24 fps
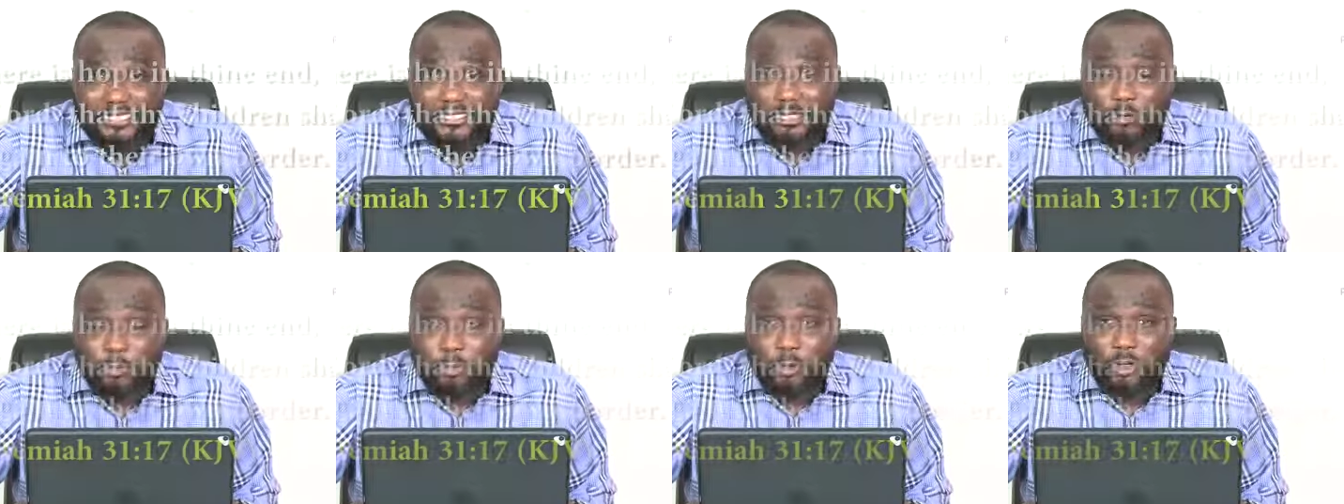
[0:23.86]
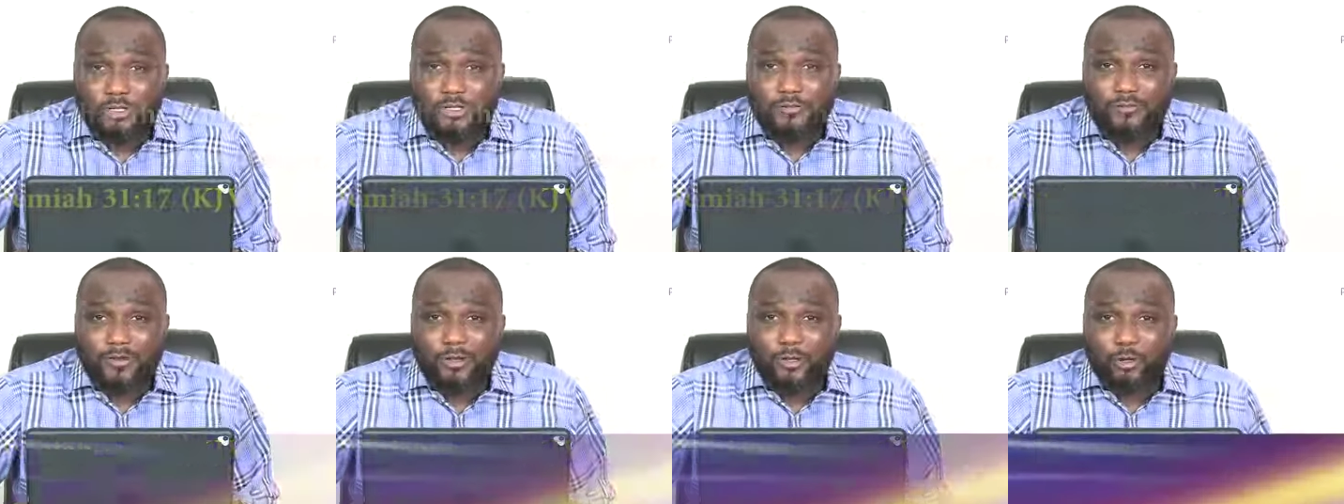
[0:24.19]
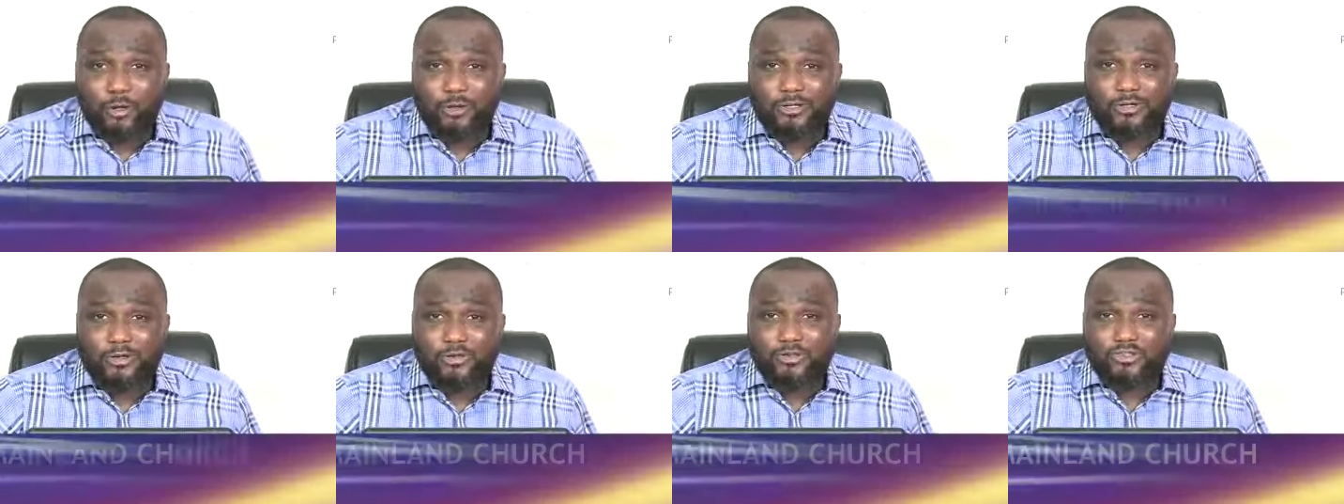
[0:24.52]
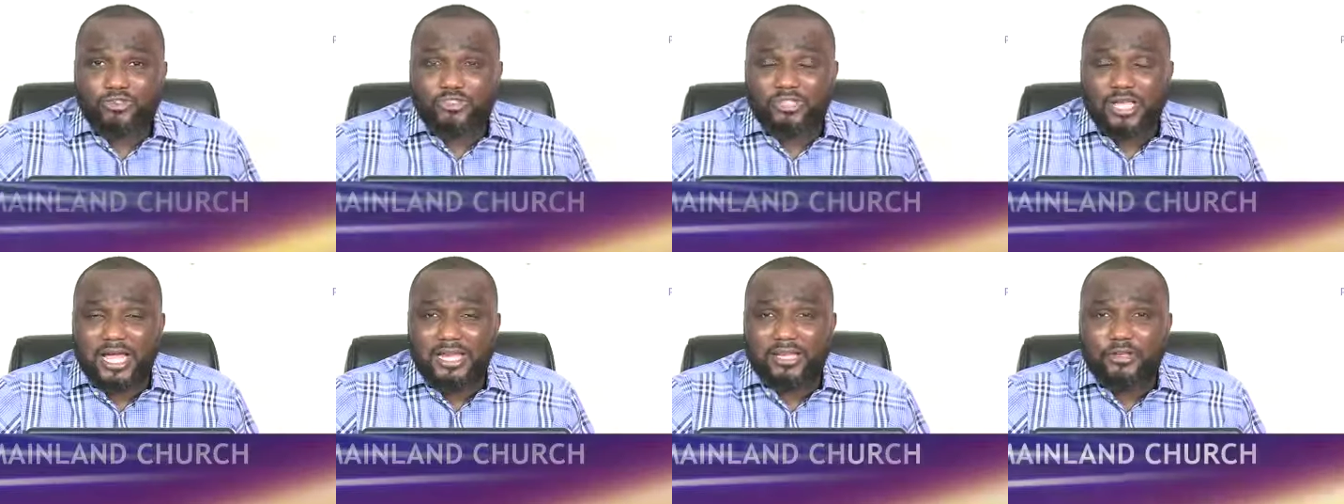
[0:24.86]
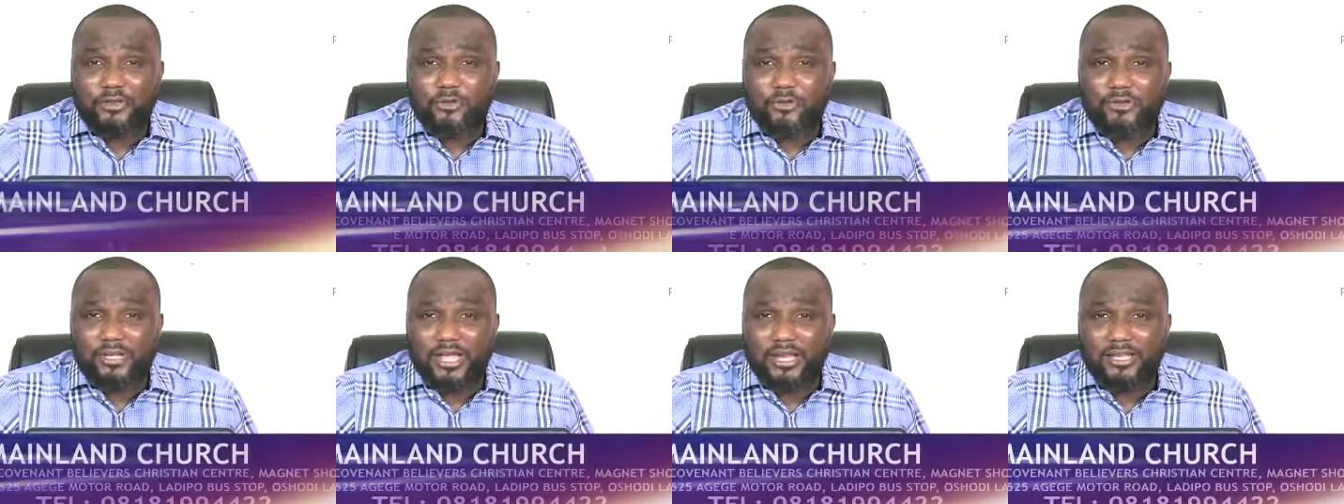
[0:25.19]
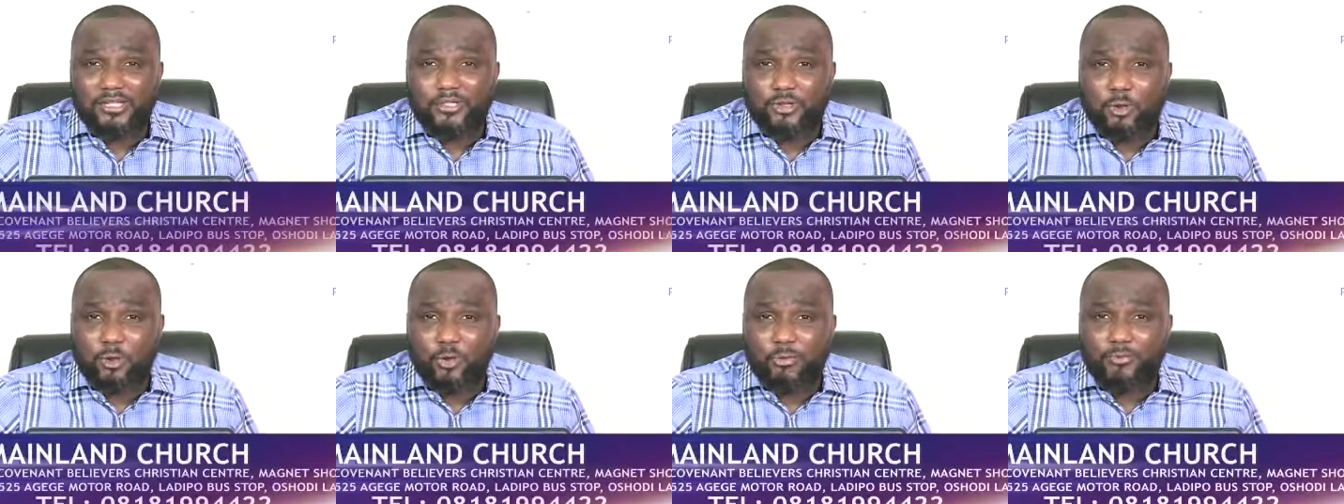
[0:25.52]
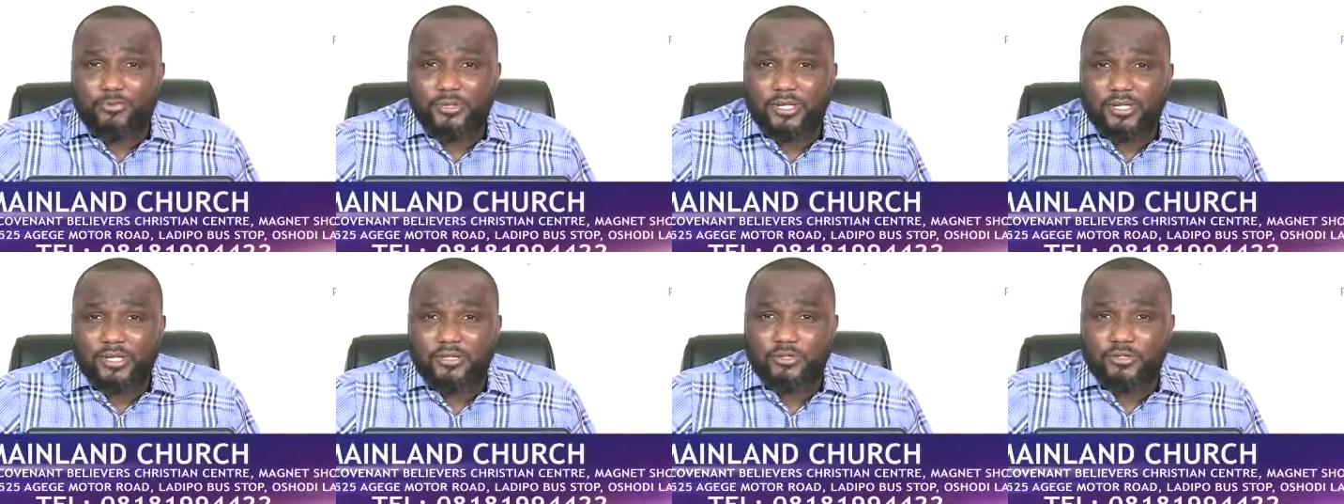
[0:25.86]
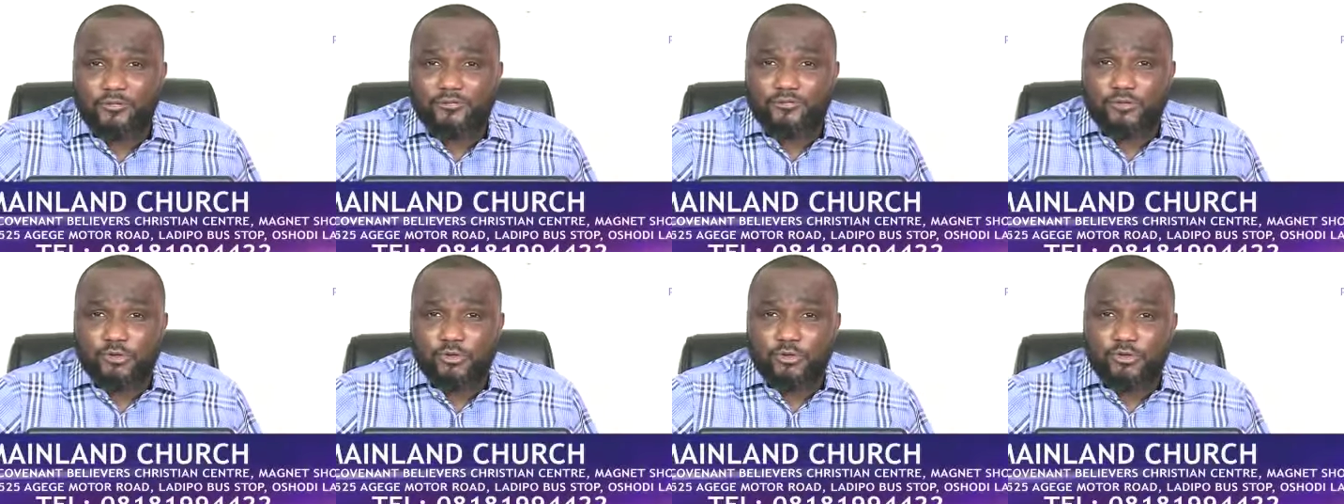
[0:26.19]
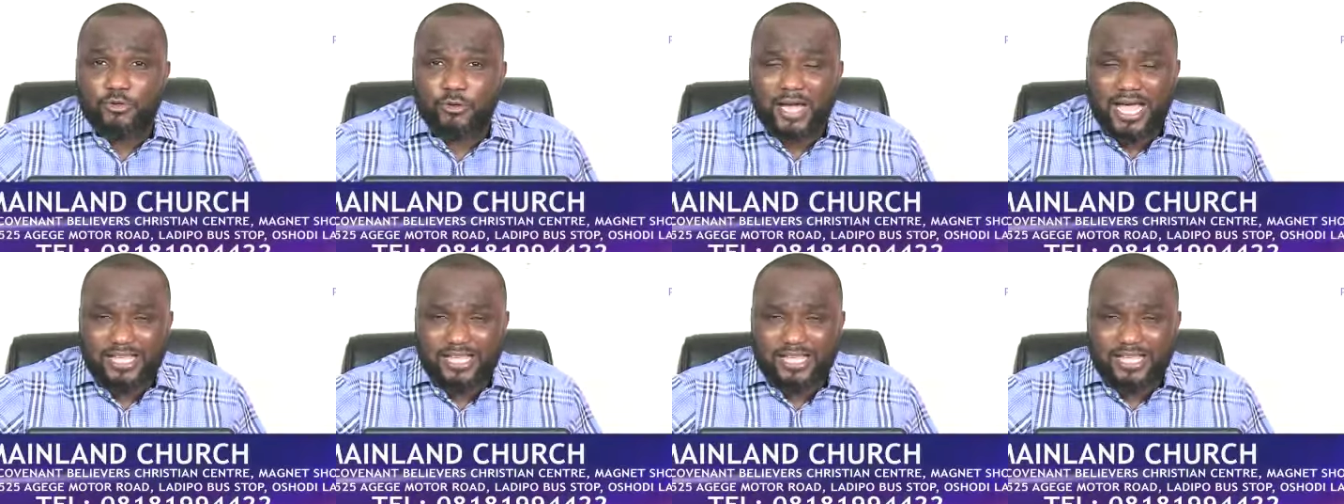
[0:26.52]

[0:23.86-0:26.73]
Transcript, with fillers: is the word of the Lord concerning you. There is hope in your future.